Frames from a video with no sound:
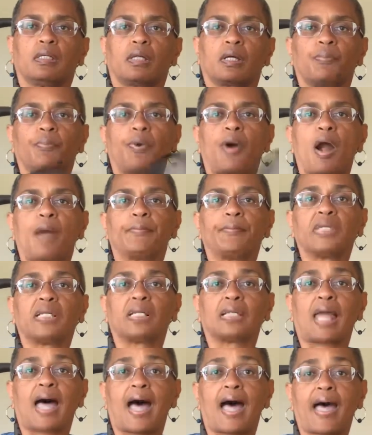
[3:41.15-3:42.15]

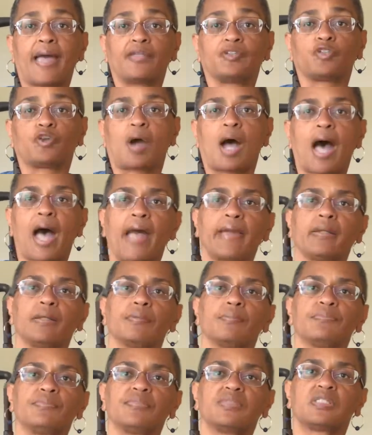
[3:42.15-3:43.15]
compartmentalize your
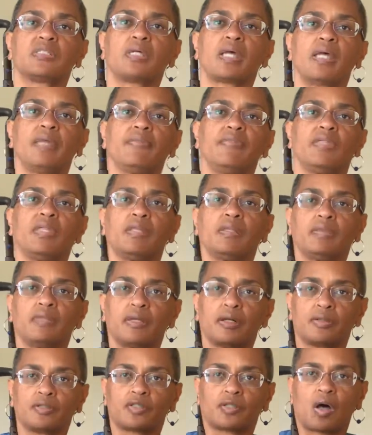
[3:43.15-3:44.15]
items, and then
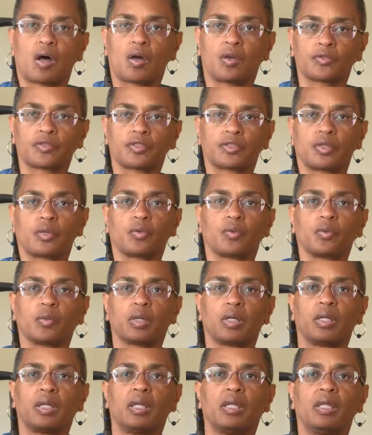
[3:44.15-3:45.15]
there's also
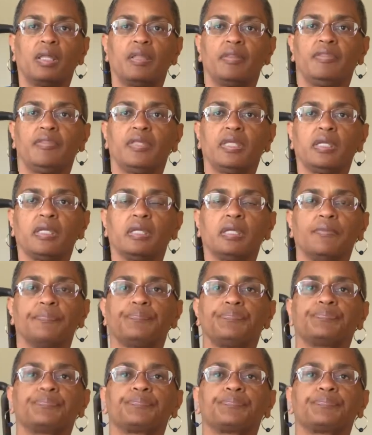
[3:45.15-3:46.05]
the